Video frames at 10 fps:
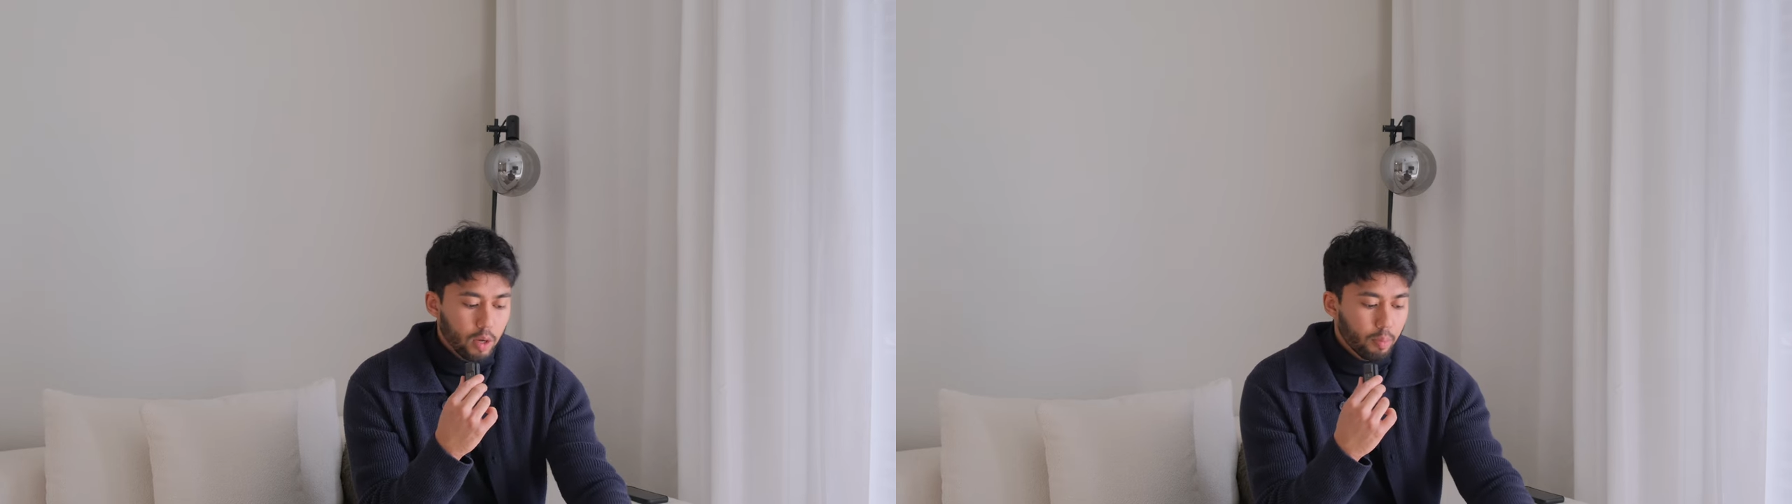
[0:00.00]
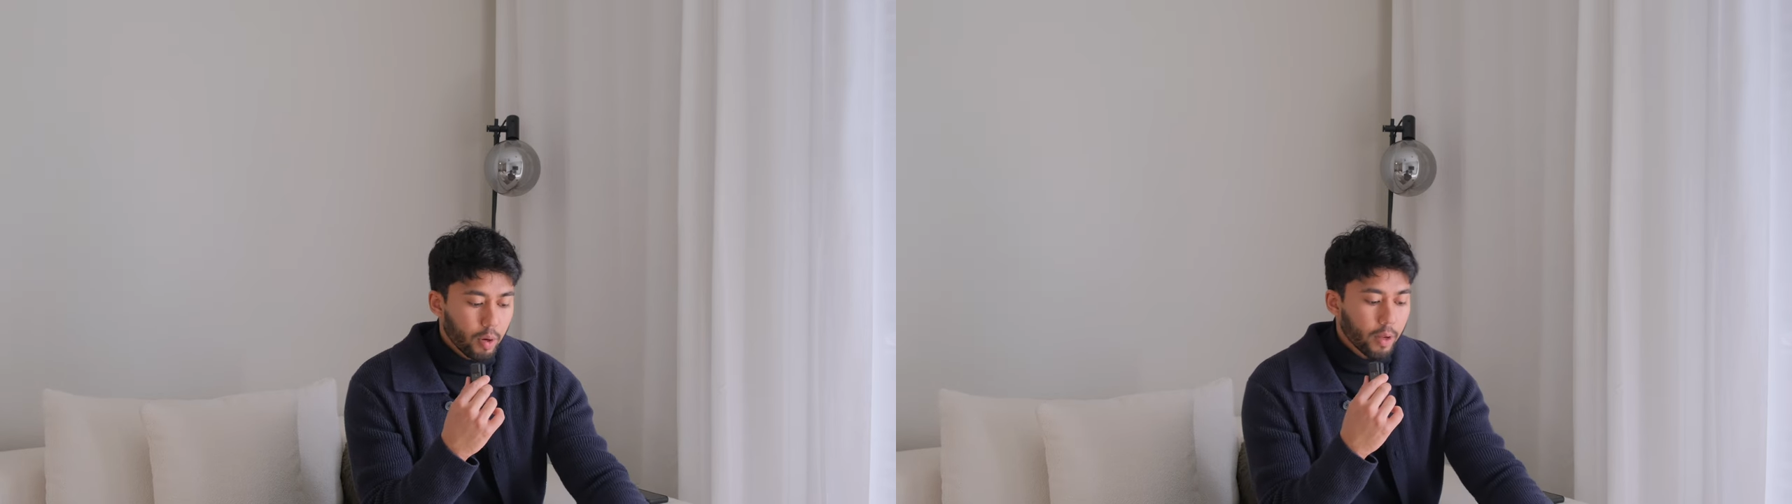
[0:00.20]

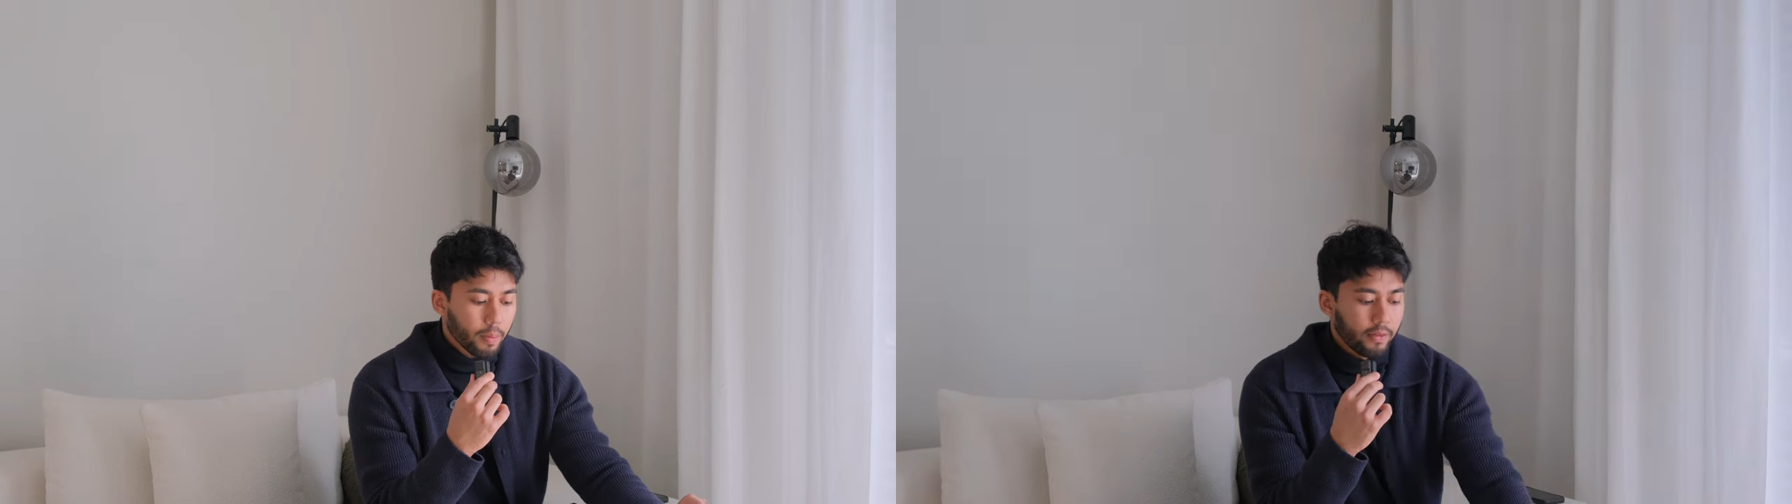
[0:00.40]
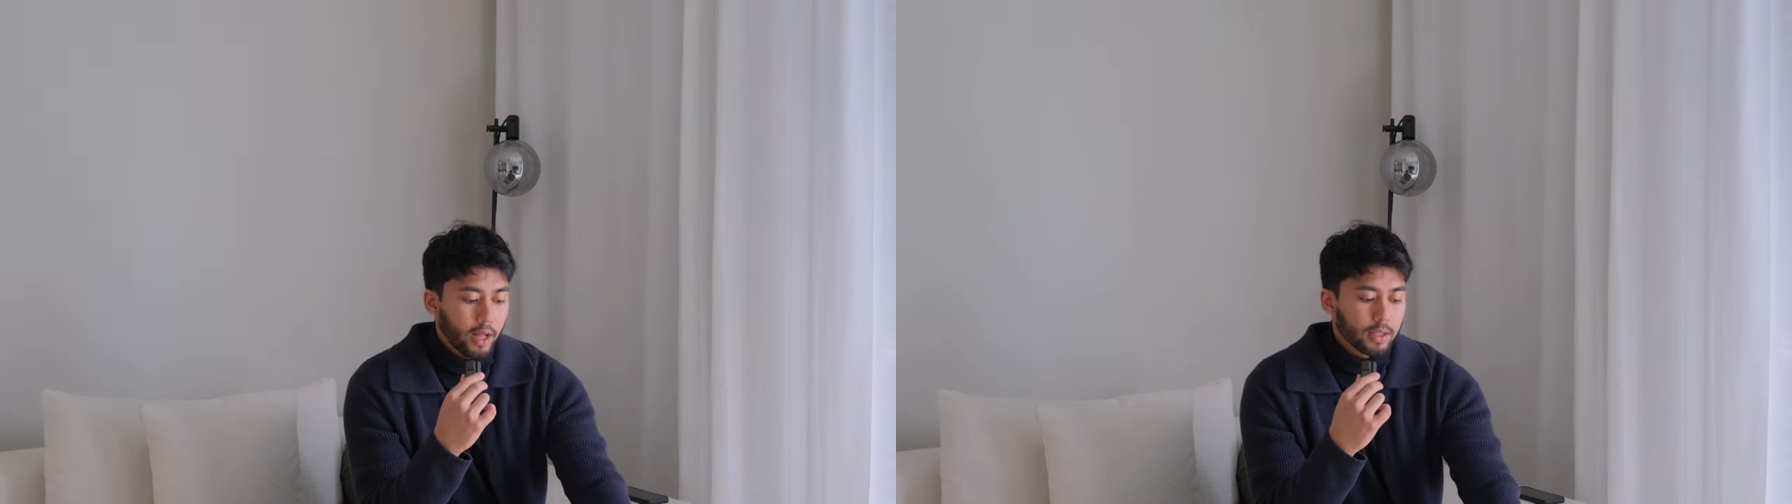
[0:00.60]
but
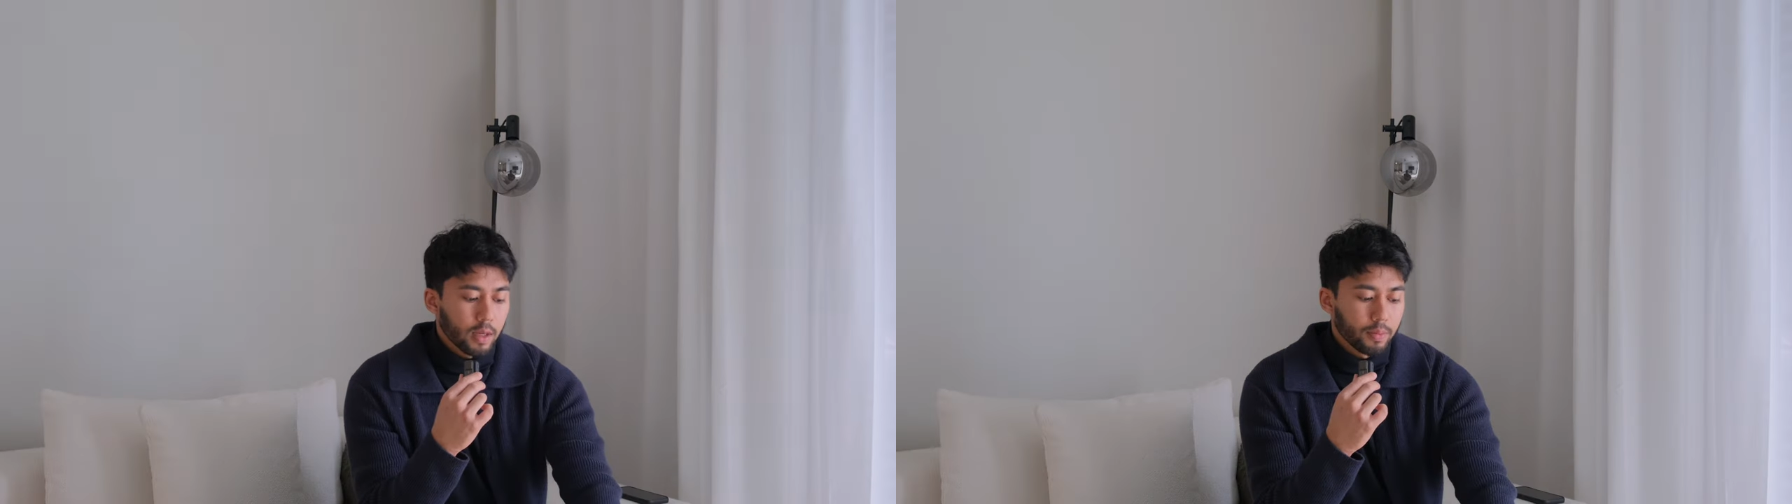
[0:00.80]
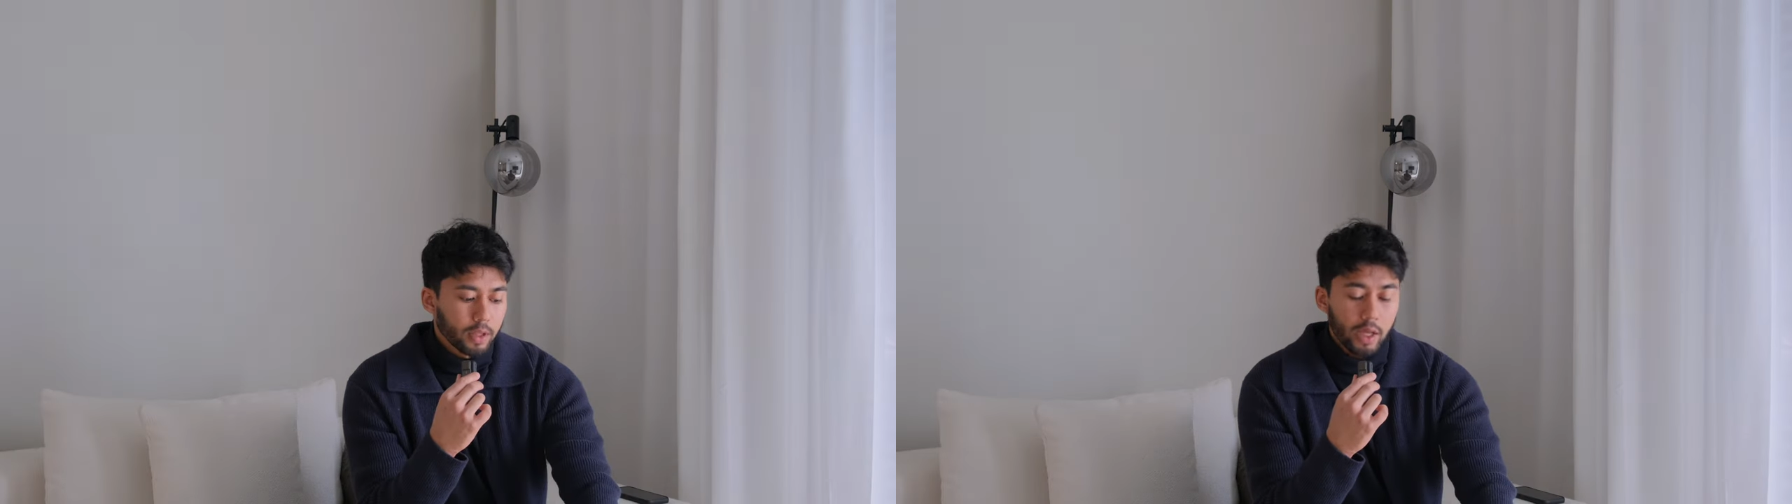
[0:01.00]
if that's
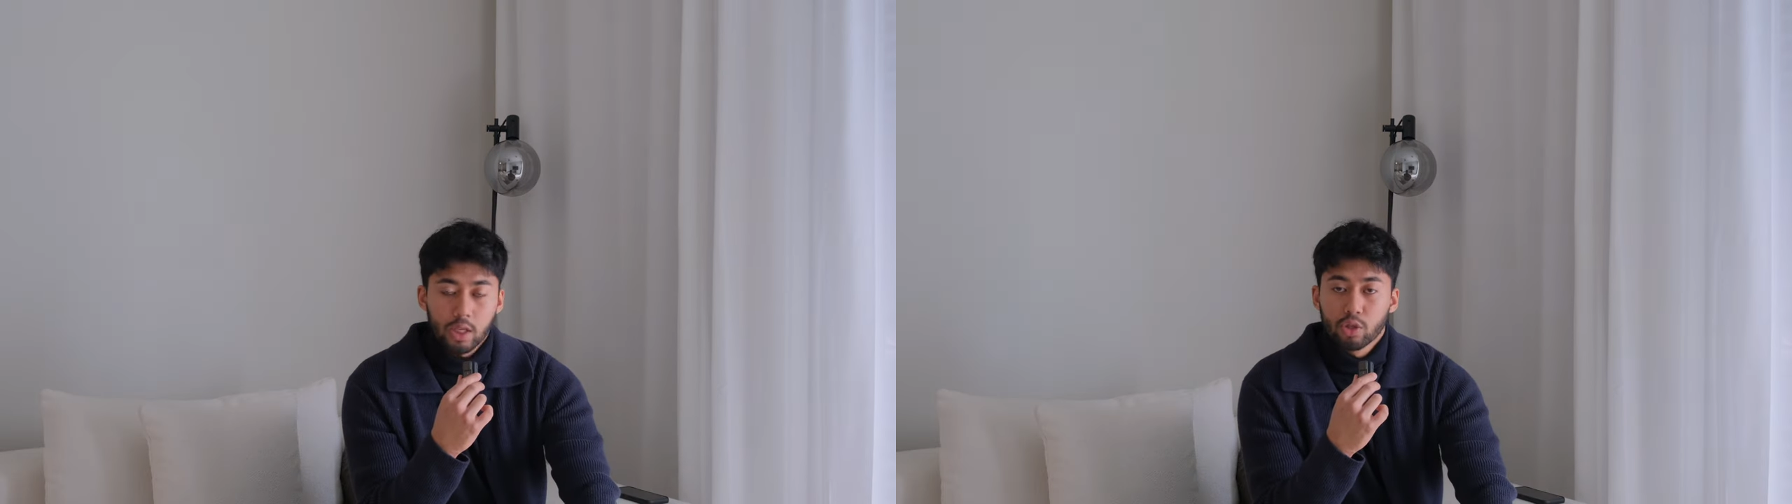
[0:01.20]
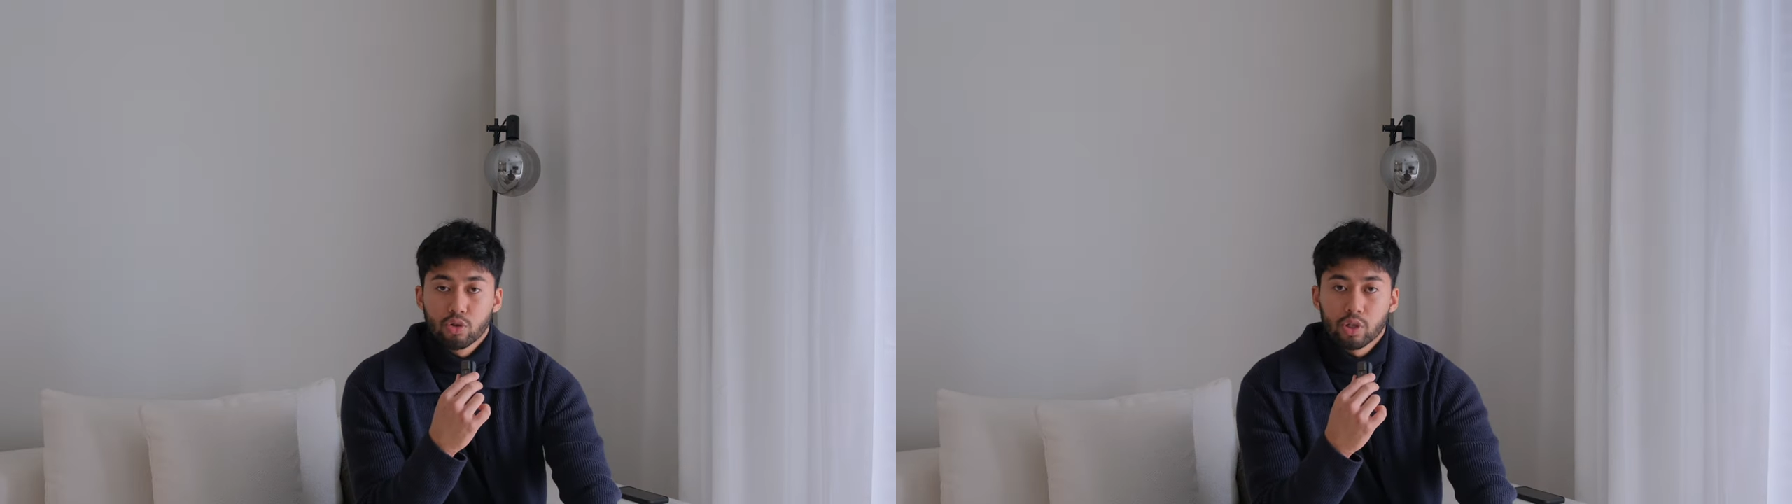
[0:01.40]
something that
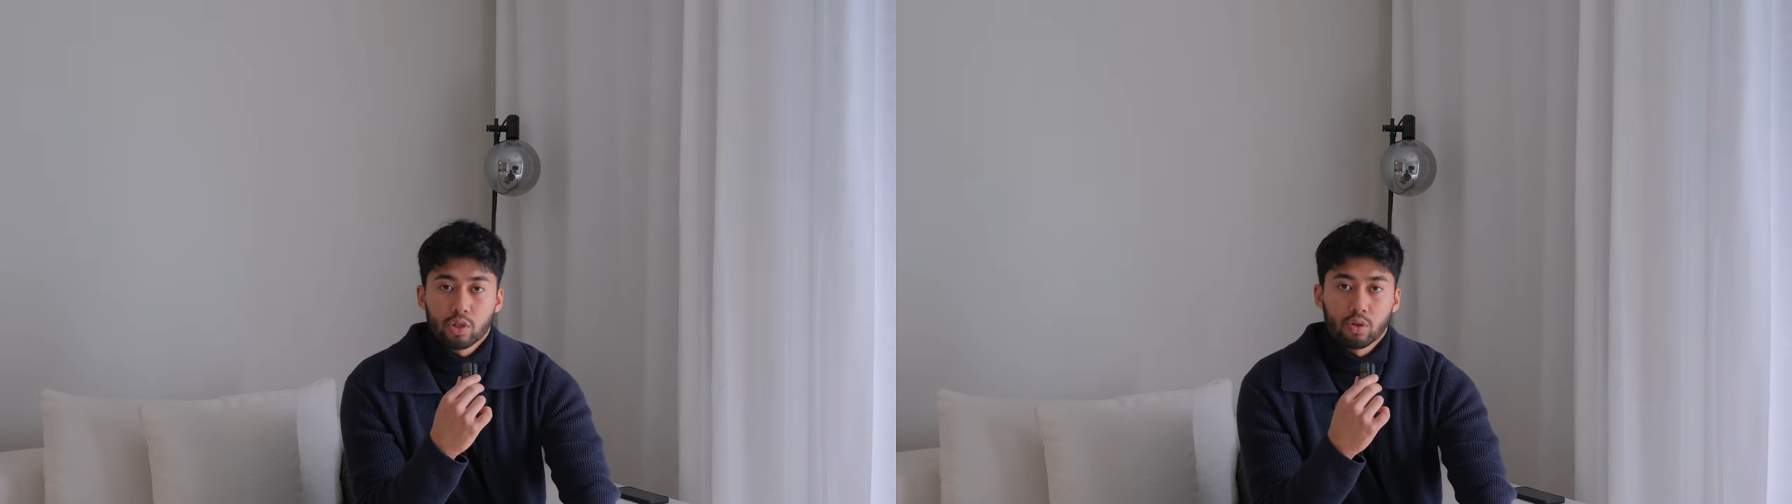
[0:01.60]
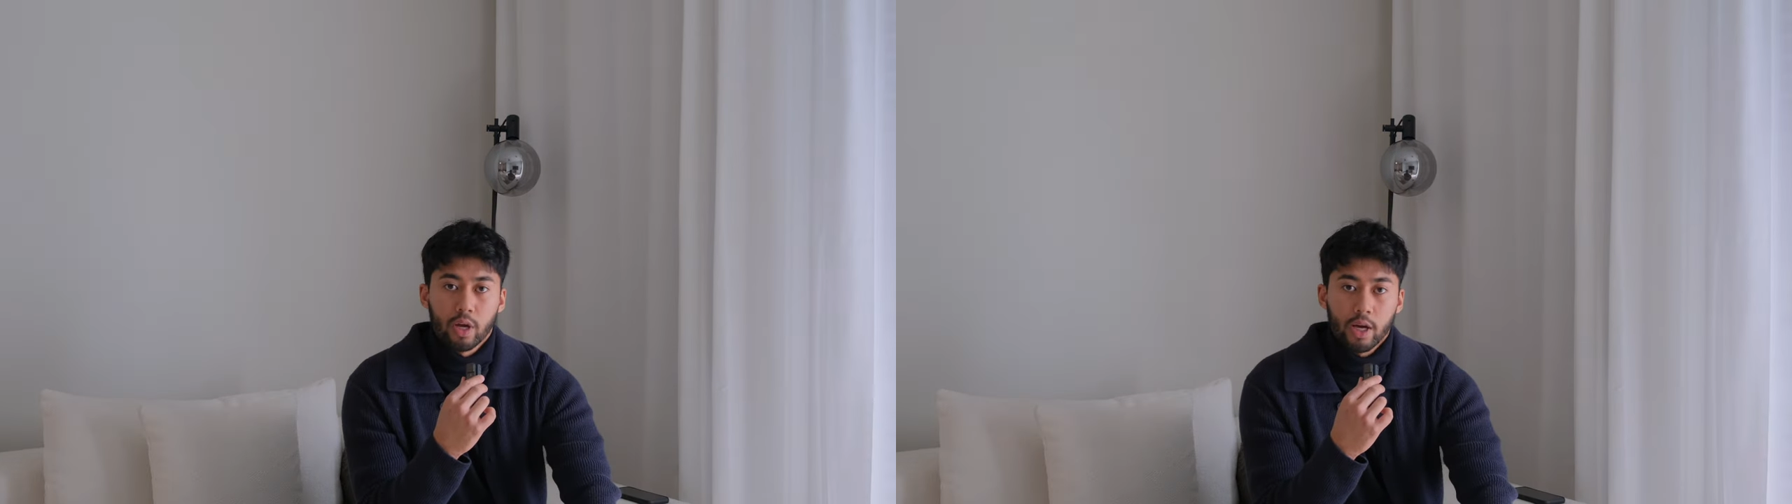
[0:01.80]

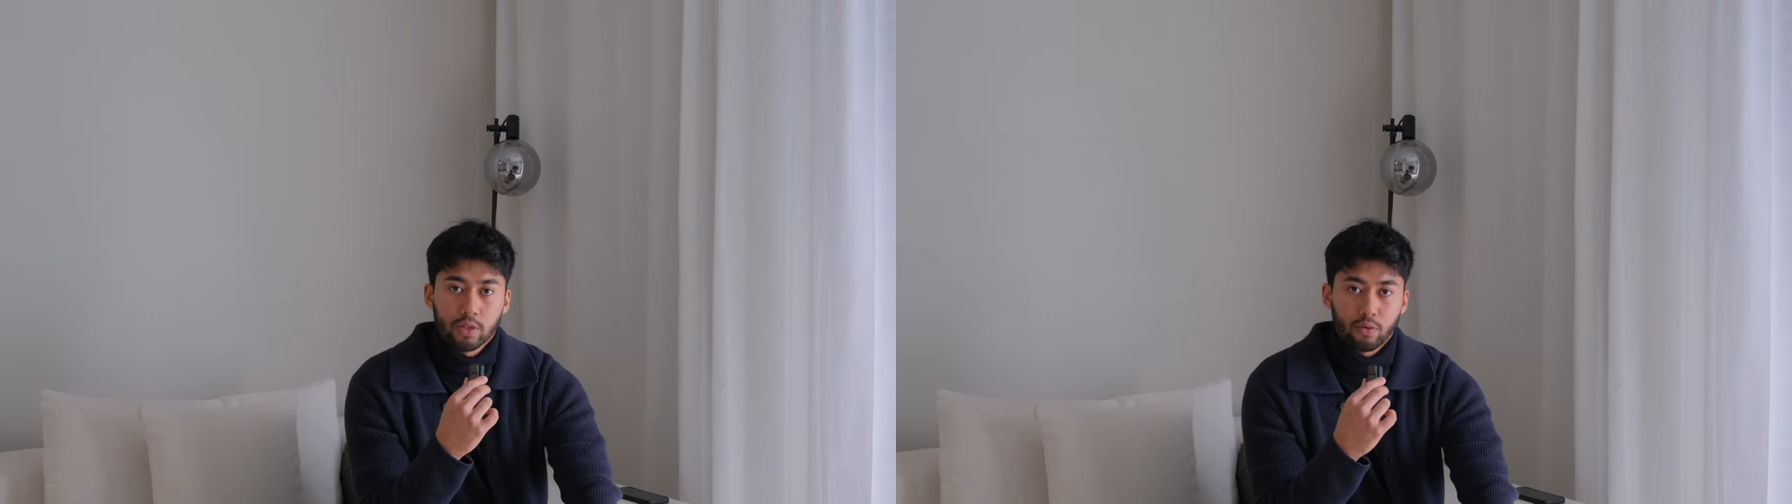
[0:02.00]
interests you guys,